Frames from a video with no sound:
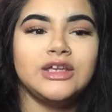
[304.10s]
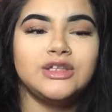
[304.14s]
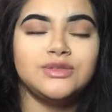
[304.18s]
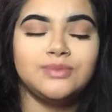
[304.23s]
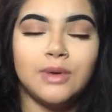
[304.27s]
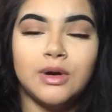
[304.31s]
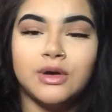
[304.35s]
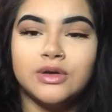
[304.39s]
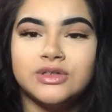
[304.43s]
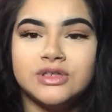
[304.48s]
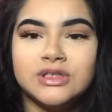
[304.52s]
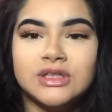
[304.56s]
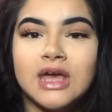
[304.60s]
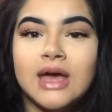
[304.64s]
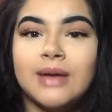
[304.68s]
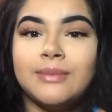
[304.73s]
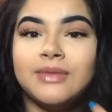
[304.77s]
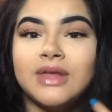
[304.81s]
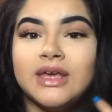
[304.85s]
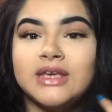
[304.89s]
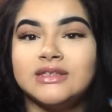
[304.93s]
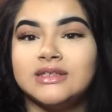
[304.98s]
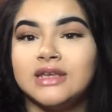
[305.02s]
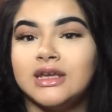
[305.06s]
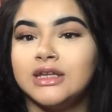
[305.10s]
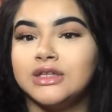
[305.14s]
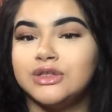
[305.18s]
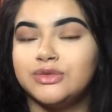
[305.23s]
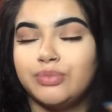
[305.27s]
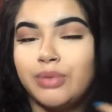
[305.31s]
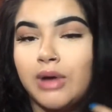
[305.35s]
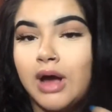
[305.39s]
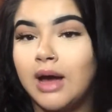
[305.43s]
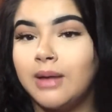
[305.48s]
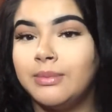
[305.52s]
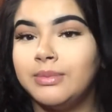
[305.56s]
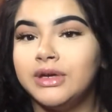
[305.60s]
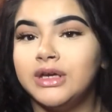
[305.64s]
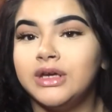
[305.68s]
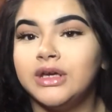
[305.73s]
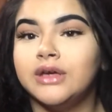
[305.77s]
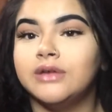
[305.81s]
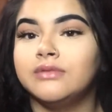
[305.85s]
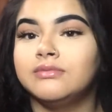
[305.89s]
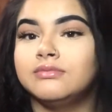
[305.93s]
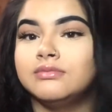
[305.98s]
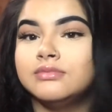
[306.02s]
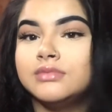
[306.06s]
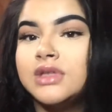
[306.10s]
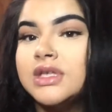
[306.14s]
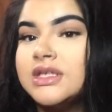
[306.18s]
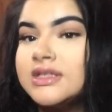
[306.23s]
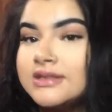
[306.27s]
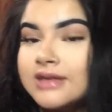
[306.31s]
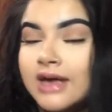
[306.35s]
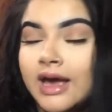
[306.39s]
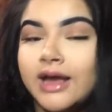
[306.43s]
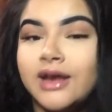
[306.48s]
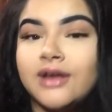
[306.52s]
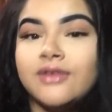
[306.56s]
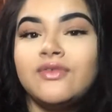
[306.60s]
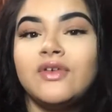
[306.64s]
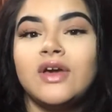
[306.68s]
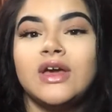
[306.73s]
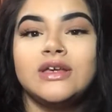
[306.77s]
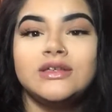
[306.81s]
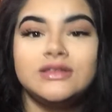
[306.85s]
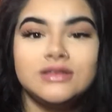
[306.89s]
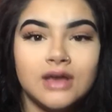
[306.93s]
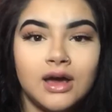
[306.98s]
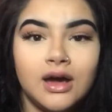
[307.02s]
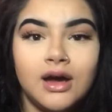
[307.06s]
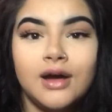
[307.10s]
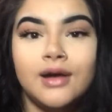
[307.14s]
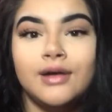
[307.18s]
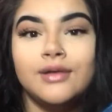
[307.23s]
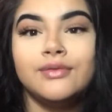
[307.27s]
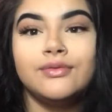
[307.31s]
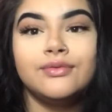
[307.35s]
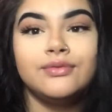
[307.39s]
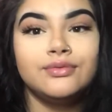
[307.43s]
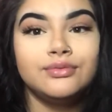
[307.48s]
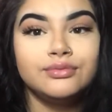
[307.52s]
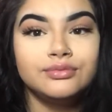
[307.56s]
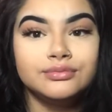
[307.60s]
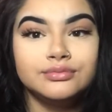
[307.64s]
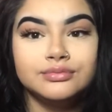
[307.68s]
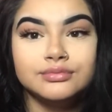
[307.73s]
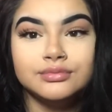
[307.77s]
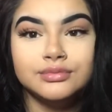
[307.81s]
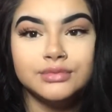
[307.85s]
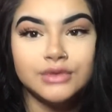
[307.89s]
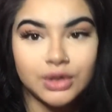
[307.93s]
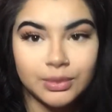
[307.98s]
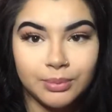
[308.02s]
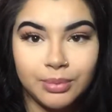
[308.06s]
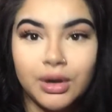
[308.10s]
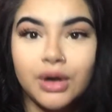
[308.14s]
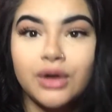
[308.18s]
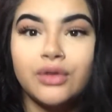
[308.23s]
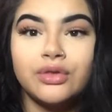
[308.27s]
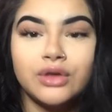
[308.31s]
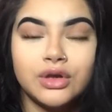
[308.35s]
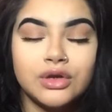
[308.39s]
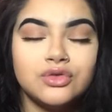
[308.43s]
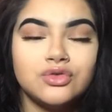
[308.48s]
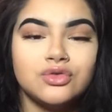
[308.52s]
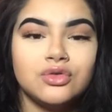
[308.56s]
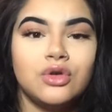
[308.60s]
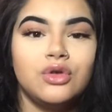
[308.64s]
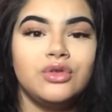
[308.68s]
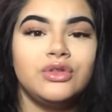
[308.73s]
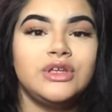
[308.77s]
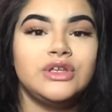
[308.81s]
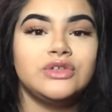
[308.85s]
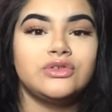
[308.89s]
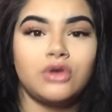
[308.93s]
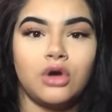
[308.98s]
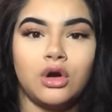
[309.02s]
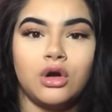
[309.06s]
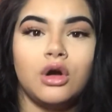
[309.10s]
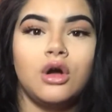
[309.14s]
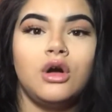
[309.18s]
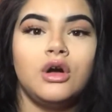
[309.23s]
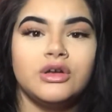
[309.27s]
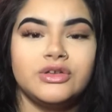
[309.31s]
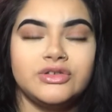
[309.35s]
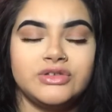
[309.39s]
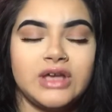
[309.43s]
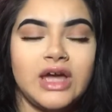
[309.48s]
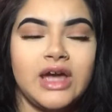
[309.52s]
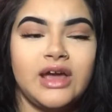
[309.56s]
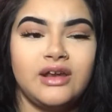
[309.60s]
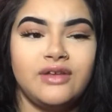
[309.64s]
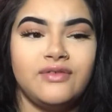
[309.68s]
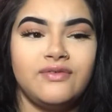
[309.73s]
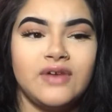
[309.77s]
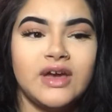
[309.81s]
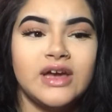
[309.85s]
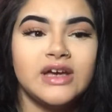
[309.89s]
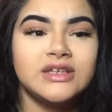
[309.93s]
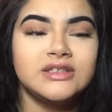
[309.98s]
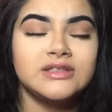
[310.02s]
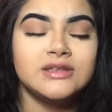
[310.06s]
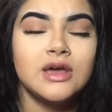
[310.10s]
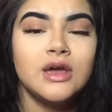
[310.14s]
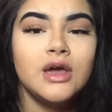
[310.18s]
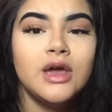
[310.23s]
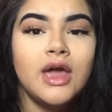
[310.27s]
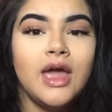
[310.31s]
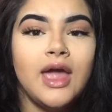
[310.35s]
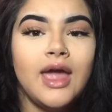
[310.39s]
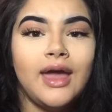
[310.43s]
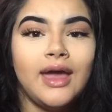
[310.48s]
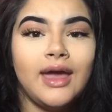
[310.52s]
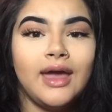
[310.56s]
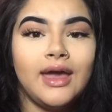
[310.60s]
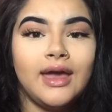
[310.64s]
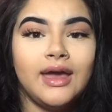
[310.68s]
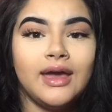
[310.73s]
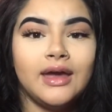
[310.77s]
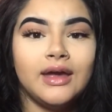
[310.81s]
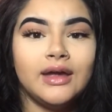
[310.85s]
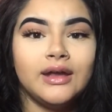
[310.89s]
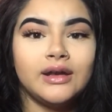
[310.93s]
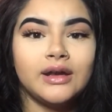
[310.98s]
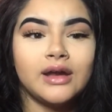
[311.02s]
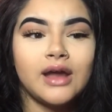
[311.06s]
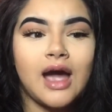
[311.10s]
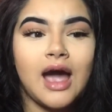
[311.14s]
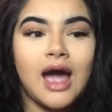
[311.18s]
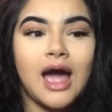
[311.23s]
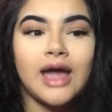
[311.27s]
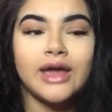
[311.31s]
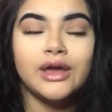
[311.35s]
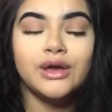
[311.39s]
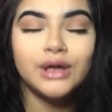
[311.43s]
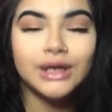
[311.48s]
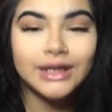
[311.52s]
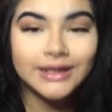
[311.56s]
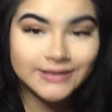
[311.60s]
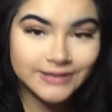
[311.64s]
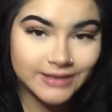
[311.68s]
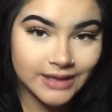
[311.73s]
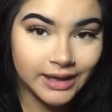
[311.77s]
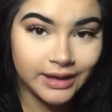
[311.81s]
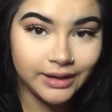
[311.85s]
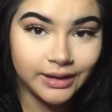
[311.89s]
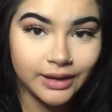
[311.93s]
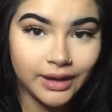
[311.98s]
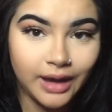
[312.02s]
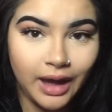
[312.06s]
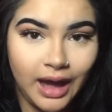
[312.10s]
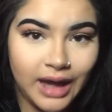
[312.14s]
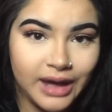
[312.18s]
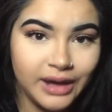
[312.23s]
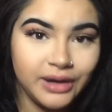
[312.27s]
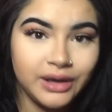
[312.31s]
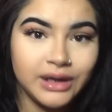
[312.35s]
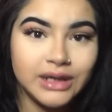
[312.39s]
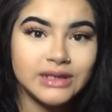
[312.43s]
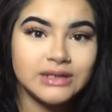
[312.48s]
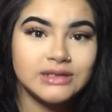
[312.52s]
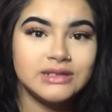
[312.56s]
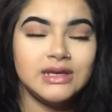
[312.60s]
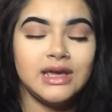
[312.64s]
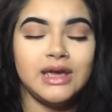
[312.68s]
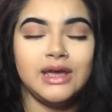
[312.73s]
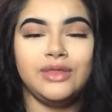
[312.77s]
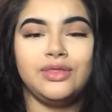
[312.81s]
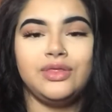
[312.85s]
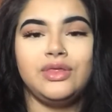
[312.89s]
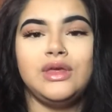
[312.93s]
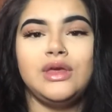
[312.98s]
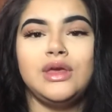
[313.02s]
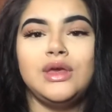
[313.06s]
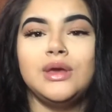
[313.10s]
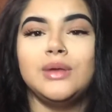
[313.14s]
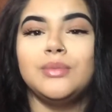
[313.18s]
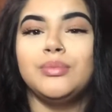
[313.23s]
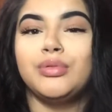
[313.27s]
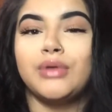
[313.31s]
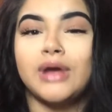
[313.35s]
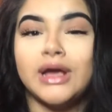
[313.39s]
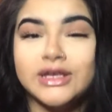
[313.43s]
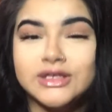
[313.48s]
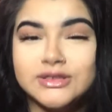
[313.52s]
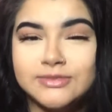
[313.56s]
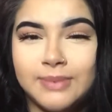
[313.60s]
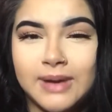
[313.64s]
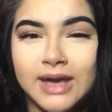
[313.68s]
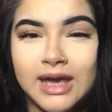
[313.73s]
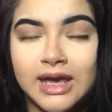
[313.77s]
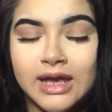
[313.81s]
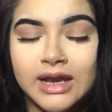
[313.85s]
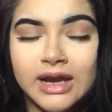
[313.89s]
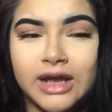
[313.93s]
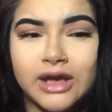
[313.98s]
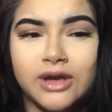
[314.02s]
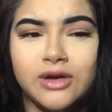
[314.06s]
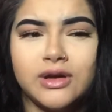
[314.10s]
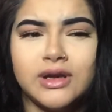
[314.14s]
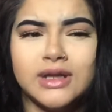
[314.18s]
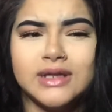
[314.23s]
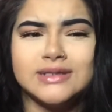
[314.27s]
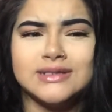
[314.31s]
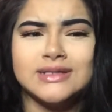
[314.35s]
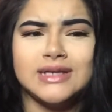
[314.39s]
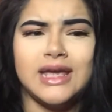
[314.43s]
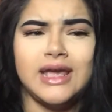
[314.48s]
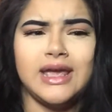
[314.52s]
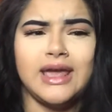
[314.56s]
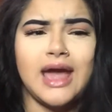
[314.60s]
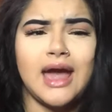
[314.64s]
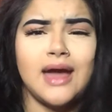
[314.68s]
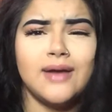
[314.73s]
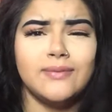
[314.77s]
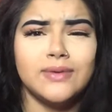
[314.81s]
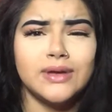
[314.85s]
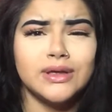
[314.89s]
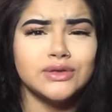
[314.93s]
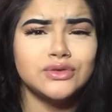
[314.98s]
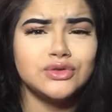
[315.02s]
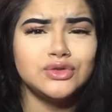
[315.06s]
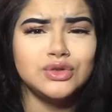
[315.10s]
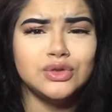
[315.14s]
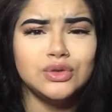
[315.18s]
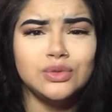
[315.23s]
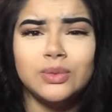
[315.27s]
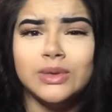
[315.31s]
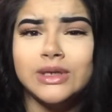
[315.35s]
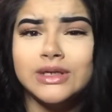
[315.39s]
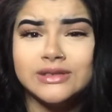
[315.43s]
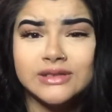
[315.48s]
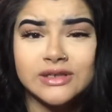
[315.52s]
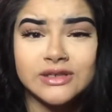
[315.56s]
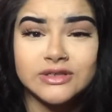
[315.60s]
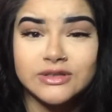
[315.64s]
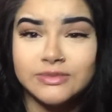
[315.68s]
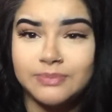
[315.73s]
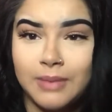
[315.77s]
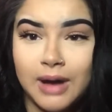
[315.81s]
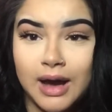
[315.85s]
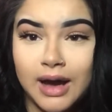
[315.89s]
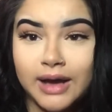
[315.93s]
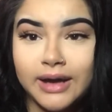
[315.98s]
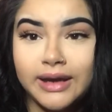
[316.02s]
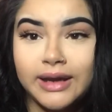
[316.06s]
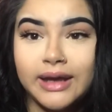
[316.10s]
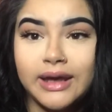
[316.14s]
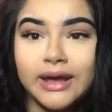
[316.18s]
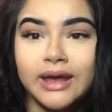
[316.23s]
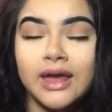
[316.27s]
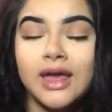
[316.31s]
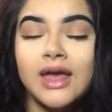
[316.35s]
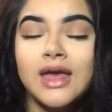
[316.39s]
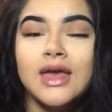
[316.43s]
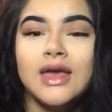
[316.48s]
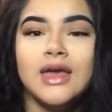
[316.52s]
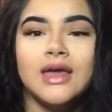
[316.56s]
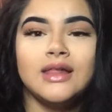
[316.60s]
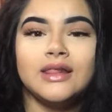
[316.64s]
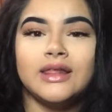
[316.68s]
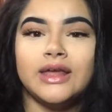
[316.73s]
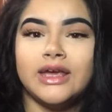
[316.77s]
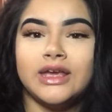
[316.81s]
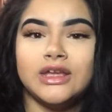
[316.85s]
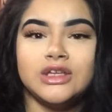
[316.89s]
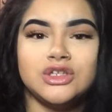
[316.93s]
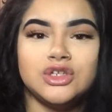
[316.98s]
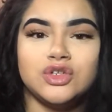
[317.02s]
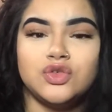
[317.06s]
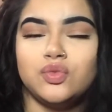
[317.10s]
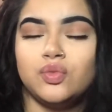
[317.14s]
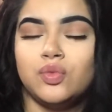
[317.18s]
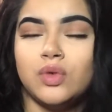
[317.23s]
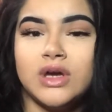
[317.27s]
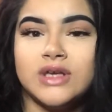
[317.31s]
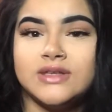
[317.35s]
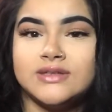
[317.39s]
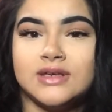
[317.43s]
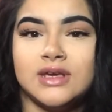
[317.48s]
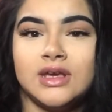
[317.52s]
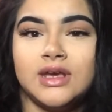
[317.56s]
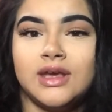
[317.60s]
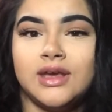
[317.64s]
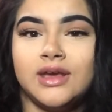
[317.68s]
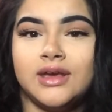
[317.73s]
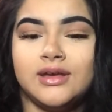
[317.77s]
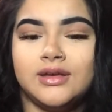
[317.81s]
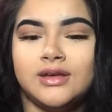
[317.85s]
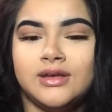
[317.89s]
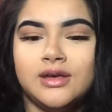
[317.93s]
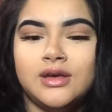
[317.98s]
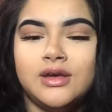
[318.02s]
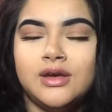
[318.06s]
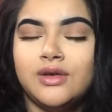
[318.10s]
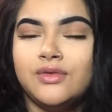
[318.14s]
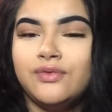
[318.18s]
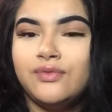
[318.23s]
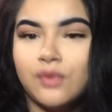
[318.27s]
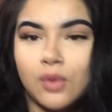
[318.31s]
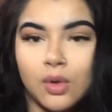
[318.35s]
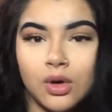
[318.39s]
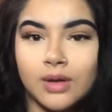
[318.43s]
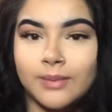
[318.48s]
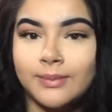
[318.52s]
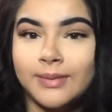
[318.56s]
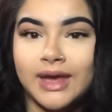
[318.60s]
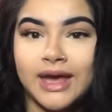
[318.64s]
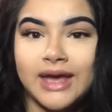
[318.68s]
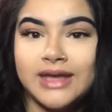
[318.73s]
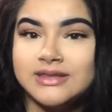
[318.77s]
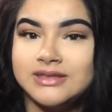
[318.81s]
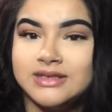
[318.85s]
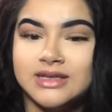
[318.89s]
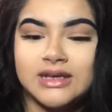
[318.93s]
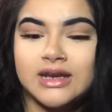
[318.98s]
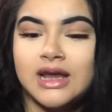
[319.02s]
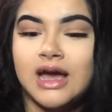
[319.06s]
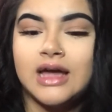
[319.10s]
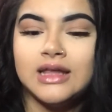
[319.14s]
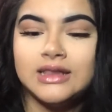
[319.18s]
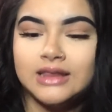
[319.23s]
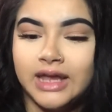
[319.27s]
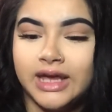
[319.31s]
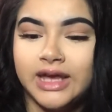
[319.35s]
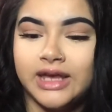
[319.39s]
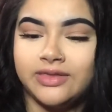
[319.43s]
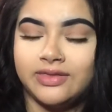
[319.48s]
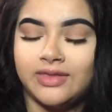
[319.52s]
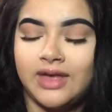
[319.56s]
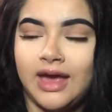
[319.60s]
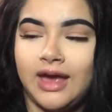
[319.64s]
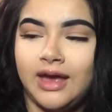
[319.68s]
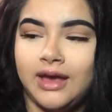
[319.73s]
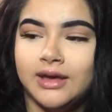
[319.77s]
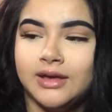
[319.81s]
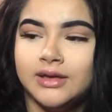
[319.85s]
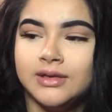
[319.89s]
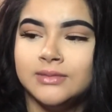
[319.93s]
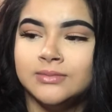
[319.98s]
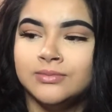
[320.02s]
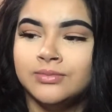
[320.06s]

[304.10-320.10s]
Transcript: spoke to them. They said it's probably the side effects of your birth control. These are all side effects, and I couldn't take it. I couldn't take the breast pain. I couldn't take having 2 weeks of spotting. Like, it just wasn't for me. I did not like that.